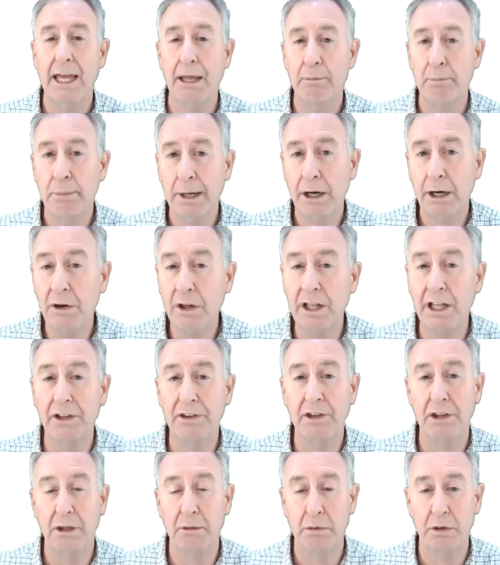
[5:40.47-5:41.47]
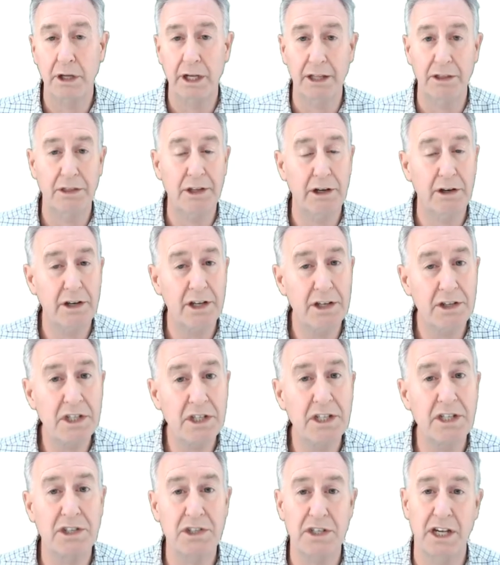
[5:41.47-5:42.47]
And parallel to the plane, there
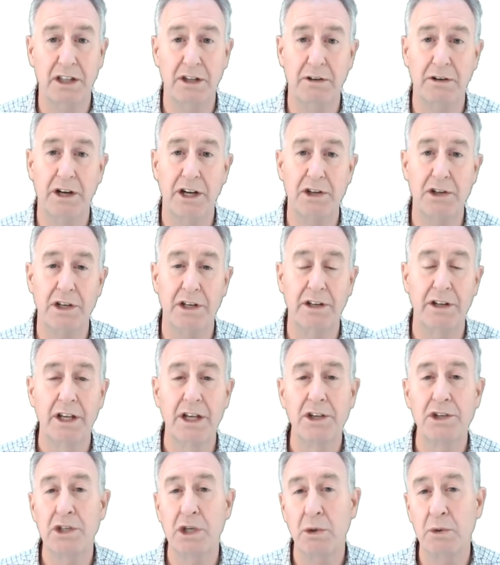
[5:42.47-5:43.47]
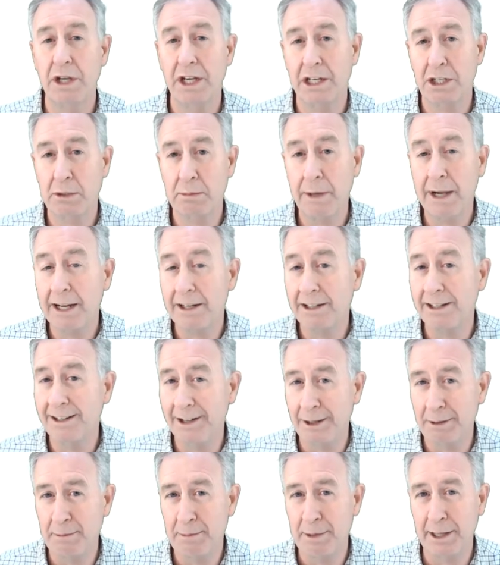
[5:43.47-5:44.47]
is an acceleration, so we expect
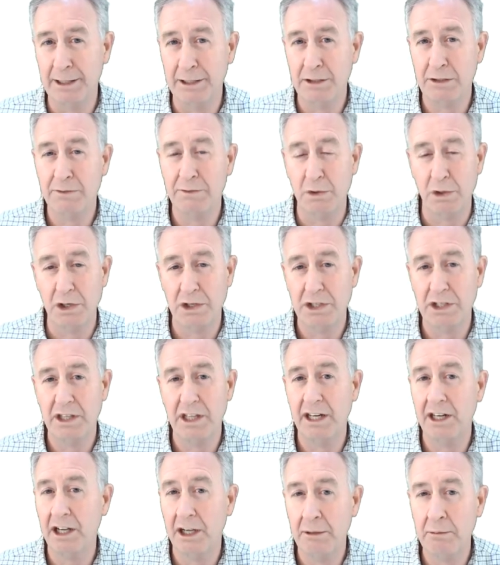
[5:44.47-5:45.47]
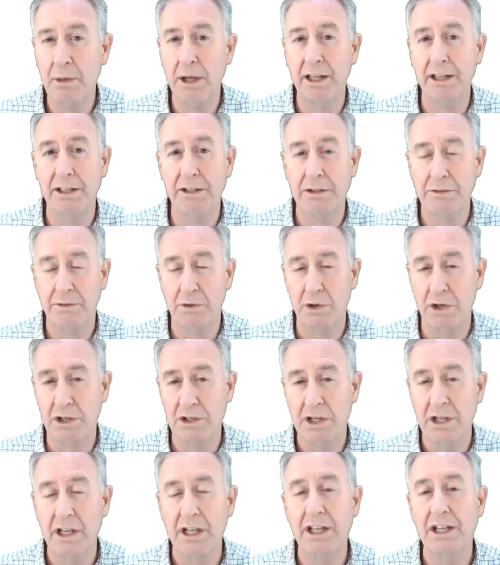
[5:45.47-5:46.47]
an unbalanced force, and that unbalanced
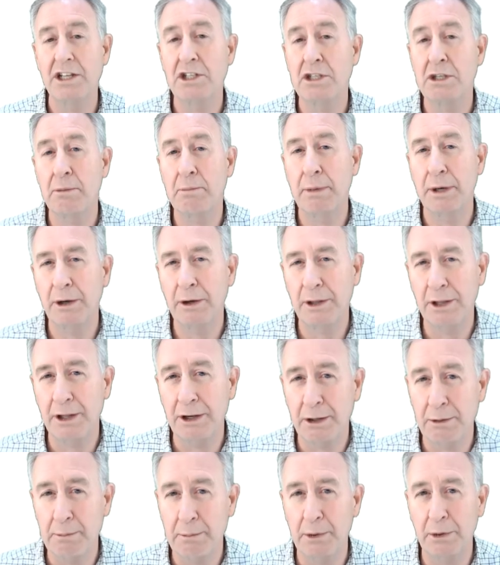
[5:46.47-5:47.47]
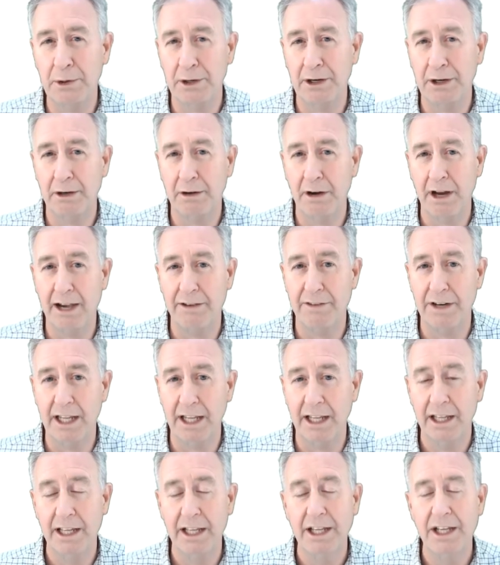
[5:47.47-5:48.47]
force is the parallel component of
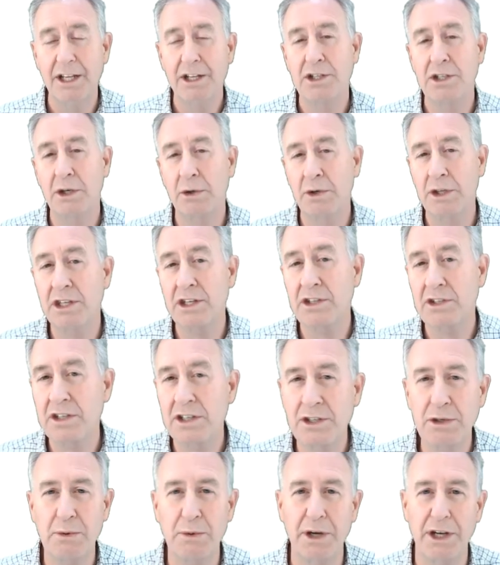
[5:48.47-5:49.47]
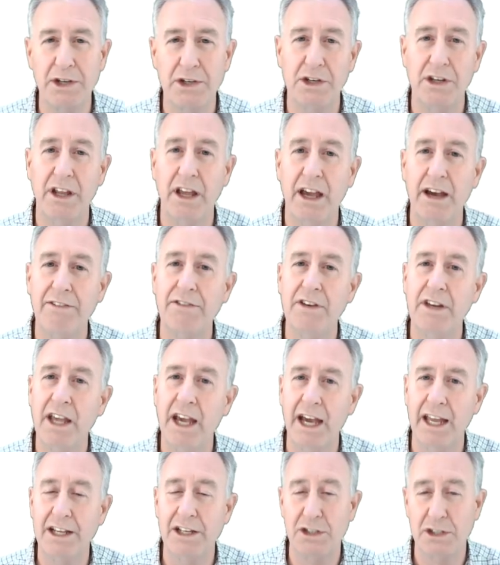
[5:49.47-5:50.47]
gravity. So in this situation, F
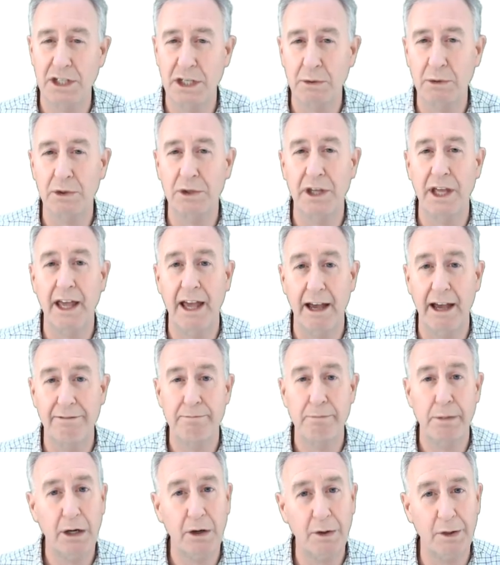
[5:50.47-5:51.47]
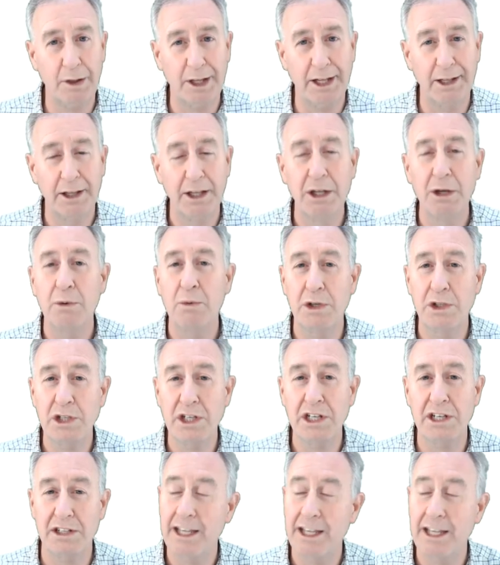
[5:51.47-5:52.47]
net is equal to F parallel,
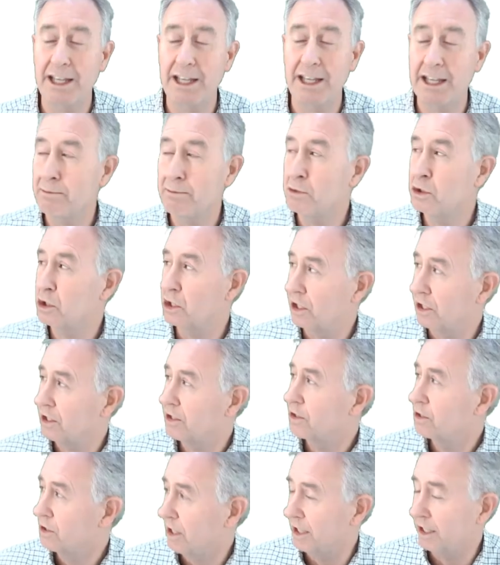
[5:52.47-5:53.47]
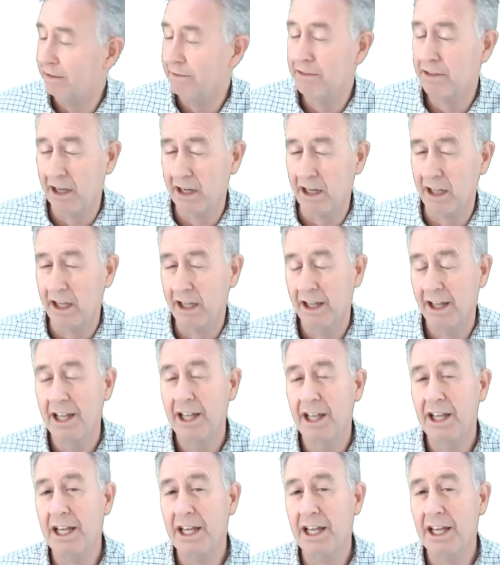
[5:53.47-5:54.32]
which is mg sine of theta.